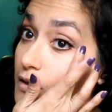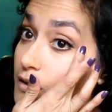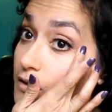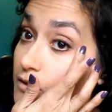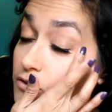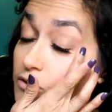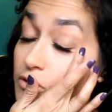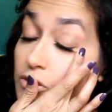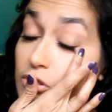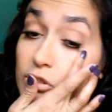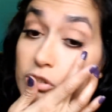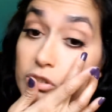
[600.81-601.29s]

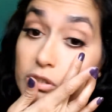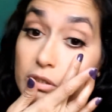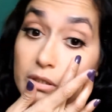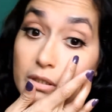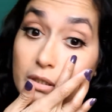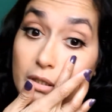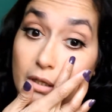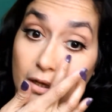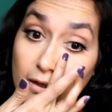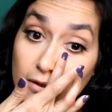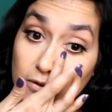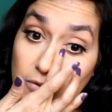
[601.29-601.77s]
condition
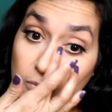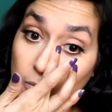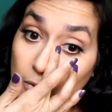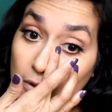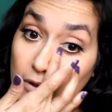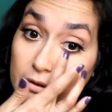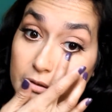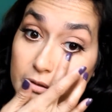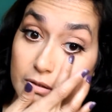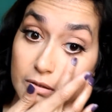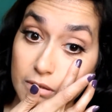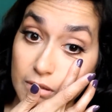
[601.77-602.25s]
it as
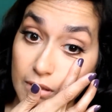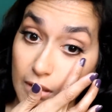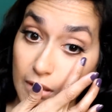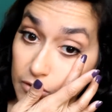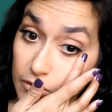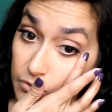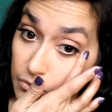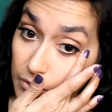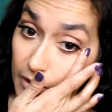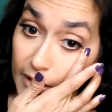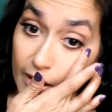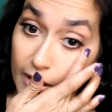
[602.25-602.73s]
well. It does
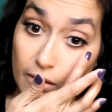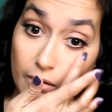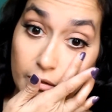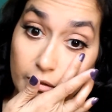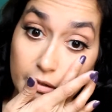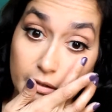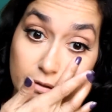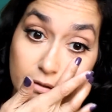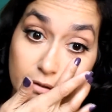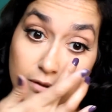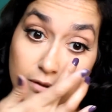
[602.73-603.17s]
not dry out and it